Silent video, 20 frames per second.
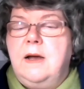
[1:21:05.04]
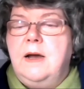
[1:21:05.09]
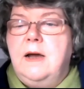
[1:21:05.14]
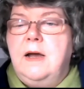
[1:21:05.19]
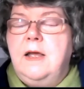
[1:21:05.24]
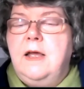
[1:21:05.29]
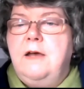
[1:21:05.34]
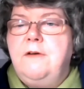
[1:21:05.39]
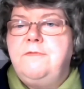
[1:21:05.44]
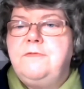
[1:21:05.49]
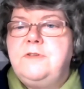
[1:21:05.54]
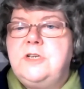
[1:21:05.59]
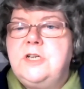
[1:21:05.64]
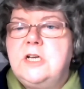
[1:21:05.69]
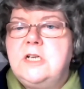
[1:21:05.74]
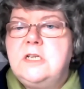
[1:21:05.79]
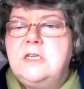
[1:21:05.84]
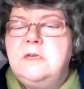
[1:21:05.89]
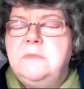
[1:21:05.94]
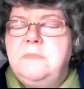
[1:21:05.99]
I have
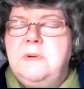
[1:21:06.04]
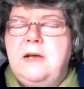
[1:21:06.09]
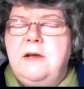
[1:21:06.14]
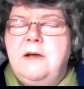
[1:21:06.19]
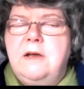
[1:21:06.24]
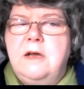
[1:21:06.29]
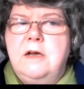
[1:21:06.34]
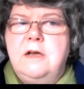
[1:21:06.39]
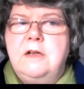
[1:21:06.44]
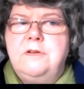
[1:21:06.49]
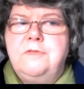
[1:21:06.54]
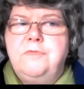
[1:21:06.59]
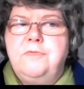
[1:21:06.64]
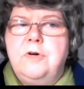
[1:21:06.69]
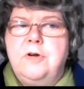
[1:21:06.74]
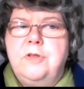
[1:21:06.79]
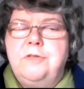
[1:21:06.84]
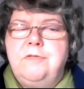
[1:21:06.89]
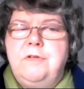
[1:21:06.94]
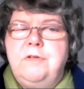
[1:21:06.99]
just about heard of
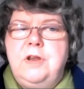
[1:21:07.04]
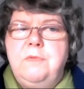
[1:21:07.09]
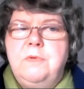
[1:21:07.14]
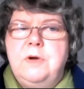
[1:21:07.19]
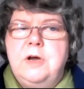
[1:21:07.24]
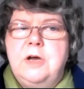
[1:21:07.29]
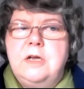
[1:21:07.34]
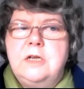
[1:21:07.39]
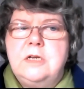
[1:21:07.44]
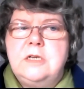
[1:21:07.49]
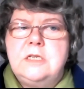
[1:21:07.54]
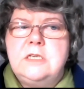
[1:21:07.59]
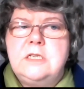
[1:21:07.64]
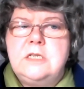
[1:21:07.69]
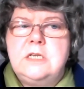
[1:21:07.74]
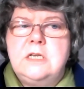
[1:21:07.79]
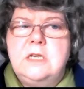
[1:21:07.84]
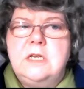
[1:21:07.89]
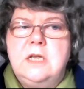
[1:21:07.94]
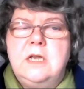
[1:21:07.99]
what three
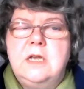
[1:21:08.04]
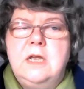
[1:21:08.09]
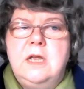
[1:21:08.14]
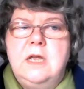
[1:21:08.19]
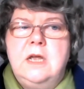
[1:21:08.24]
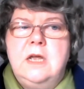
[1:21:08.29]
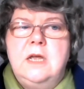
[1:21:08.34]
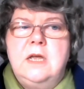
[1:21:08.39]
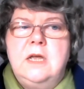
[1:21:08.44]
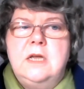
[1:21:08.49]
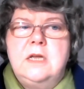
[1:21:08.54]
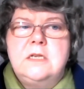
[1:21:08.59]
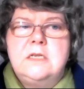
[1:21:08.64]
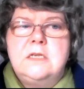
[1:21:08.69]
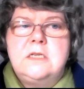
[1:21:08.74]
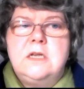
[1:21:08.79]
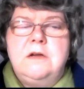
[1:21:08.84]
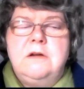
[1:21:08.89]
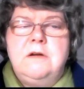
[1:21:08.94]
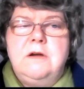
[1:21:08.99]
words.
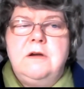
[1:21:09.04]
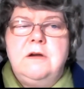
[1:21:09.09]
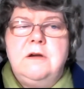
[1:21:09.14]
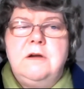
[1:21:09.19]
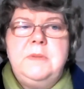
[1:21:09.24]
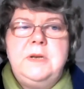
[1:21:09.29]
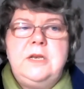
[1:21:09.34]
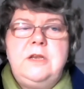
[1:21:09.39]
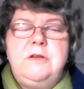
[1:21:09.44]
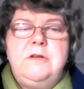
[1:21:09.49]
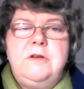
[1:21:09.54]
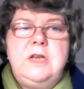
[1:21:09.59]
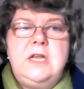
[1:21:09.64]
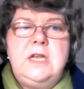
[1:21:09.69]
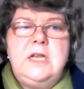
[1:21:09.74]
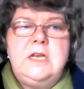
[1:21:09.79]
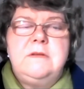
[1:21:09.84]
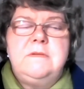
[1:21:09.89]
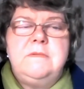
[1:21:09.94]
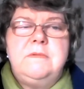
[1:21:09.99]
So I mean, you
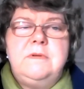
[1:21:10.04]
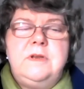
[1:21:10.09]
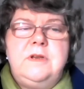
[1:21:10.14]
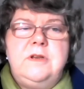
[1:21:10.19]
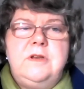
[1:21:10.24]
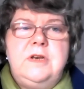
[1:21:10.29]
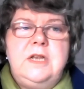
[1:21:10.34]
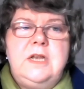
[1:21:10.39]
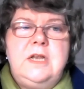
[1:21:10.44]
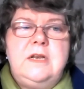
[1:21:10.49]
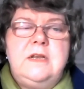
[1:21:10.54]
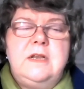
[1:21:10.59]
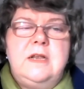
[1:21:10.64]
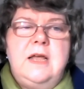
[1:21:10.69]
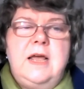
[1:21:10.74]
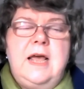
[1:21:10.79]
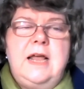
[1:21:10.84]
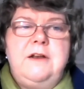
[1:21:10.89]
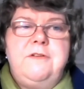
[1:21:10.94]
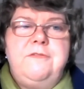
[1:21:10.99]
need you need
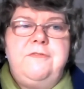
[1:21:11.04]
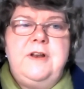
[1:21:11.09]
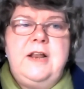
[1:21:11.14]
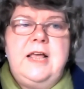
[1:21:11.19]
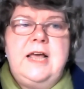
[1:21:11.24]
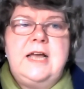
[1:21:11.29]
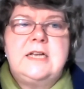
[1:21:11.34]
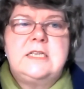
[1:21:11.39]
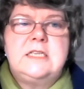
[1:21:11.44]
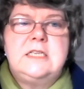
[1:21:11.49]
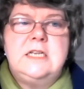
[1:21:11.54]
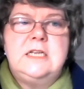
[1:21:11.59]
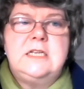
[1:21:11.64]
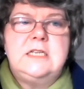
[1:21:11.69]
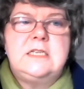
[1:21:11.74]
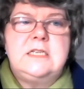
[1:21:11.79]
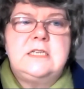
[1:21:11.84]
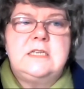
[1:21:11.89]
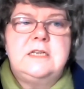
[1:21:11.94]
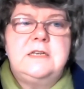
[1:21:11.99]

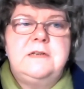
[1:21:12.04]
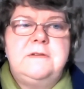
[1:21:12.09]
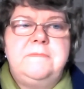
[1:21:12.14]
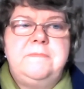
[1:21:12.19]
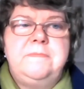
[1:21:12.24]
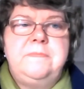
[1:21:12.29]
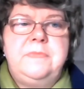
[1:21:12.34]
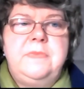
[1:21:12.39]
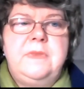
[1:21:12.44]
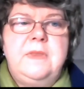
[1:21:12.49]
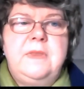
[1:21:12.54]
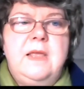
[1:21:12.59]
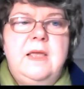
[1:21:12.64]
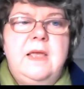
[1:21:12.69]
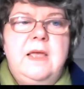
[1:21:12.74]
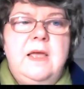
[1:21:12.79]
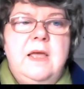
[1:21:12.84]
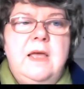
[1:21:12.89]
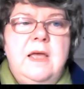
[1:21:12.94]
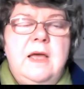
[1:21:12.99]
anaphylaxis.
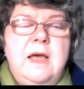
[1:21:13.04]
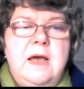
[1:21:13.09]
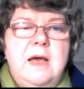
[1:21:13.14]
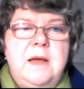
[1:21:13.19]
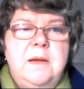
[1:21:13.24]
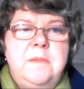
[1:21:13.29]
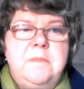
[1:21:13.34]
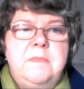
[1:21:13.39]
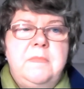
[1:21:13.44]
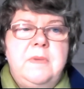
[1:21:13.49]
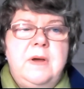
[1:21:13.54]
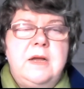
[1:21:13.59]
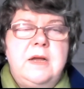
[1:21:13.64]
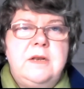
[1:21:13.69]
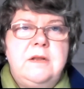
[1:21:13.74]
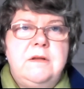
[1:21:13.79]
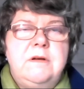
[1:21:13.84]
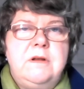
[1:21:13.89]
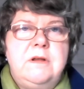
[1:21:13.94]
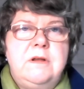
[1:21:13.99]
Um, I
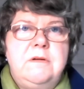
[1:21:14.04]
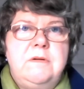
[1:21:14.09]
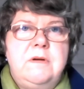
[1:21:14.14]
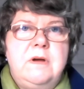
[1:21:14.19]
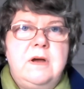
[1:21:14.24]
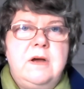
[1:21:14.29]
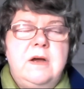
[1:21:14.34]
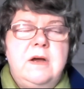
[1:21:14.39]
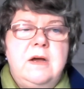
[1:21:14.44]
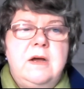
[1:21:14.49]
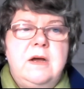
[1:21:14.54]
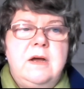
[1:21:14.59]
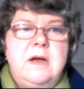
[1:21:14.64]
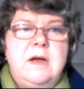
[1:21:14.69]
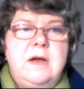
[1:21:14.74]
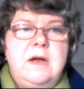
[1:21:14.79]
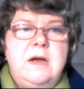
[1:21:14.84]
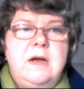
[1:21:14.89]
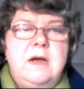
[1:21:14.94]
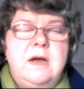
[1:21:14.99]
don't know.
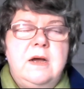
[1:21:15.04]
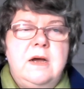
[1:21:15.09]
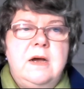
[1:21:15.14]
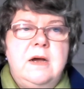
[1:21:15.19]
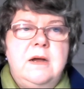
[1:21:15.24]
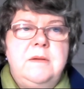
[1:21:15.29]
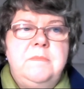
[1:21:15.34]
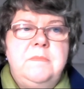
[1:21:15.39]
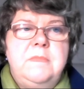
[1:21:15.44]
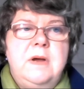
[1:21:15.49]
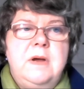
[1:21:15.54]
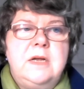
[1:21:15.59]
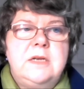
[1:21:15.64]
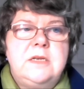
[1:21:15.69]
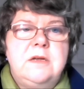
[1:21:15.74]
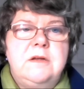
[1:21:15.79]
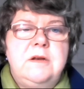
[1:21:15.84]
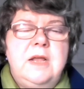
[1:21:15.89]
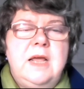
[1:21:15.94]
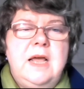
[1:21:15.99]
I'm I
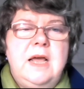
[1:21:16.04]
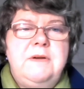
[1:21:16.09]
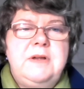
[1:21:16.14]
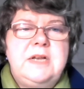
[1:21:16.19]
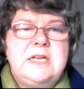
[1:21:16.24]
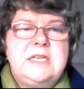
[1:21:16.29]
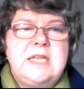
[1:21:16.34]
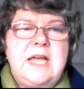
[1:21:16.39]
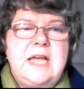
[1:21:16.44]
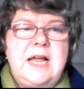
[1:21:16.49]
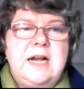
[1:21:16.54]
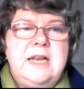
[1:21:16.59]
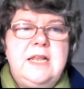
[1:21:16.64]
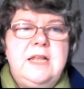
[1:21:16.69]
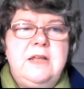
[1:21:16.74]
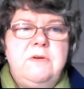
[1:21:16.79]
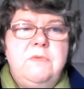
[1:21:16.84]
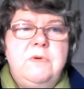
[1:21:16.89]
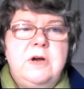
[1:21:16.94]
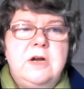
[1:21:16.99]
don't know how
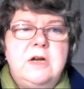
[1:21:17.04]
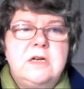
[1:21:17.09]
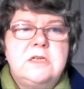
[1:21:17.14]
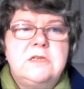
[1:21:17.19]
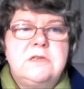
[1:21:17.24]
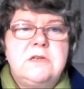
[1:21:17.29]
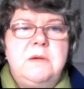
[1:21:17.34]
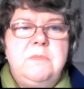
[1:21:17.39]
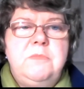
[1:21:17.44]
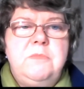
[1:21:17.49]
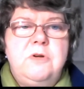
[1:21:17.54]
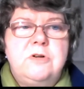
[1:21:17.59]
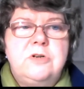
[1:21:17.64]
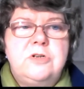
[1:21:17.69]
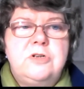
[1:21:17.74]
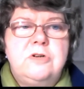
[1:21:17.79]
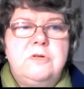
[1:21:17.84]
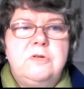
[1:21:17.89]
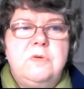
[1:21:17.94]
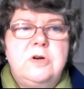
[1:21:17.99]
exactly it works. So I'm not
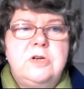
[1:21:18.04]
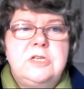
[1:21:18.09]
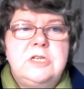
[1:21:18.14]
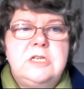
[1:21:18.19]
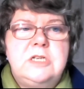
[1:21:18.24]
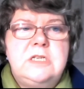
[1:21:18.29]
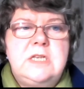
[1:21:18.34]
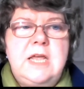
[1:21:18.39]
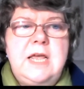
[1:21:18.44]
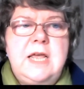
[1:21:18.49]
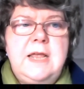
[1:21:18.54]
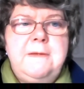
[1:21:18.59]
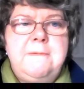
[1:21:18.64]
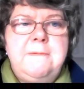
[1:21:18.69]
sure what to say.